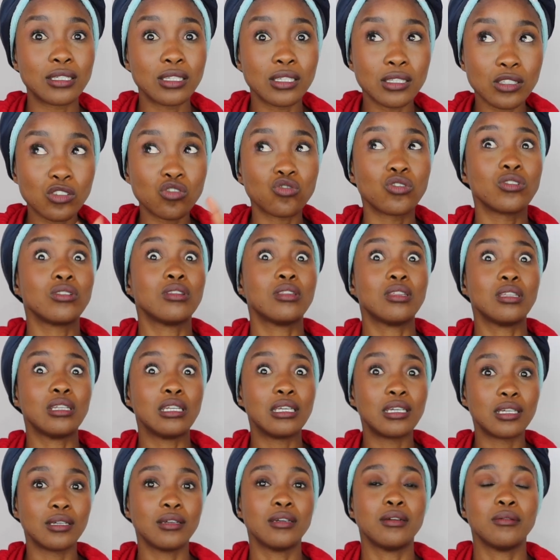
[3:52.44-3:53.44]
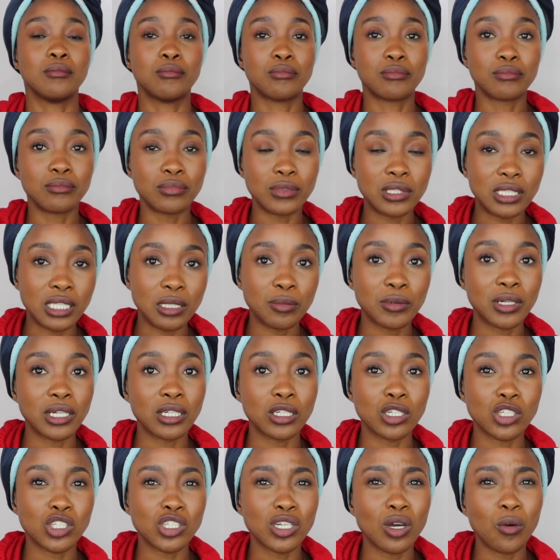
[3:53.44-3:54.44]
strengthening deep
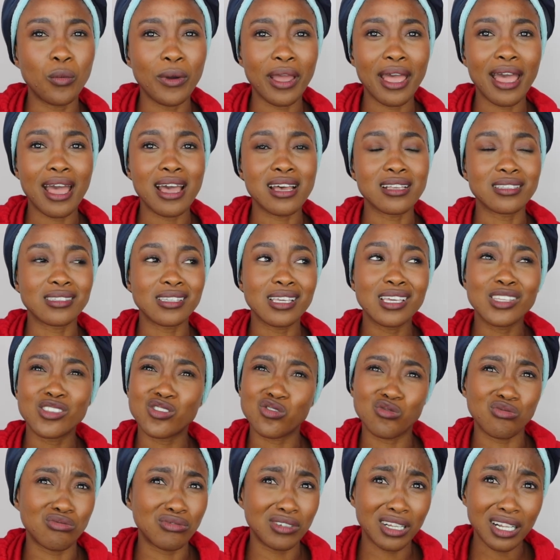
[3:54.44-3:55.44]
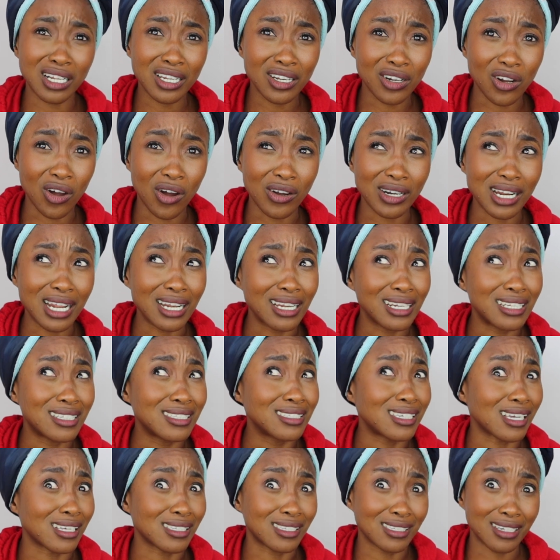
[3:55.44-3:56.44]
conditioner, whereas it's really not, and it
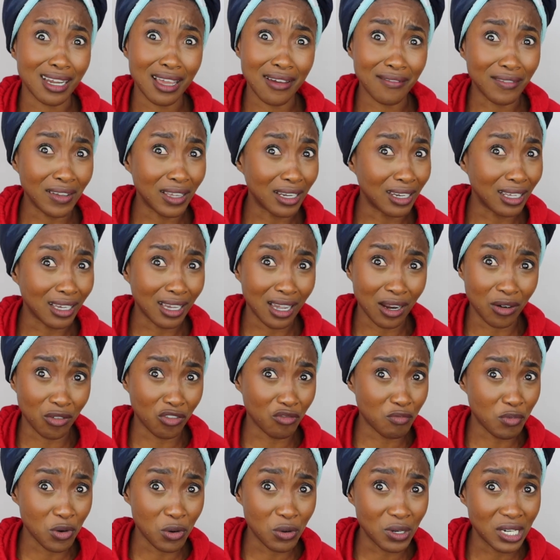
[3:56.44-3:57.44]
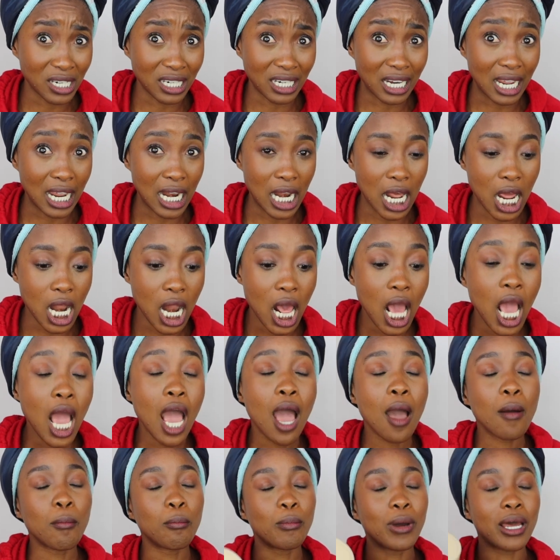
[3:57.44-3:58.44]
doesn't have any kind of protein in it.
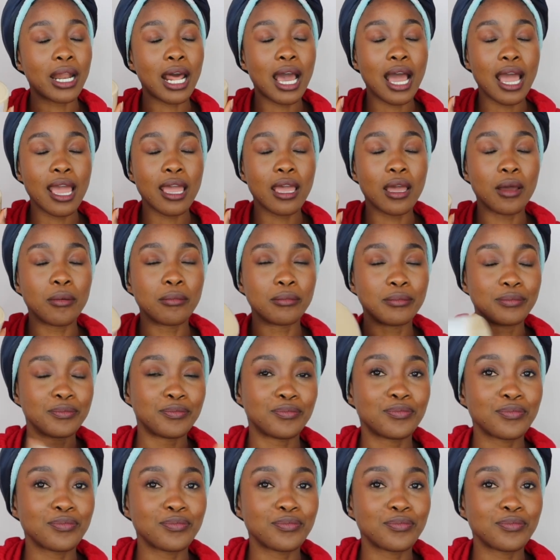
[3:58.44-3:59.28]
But I am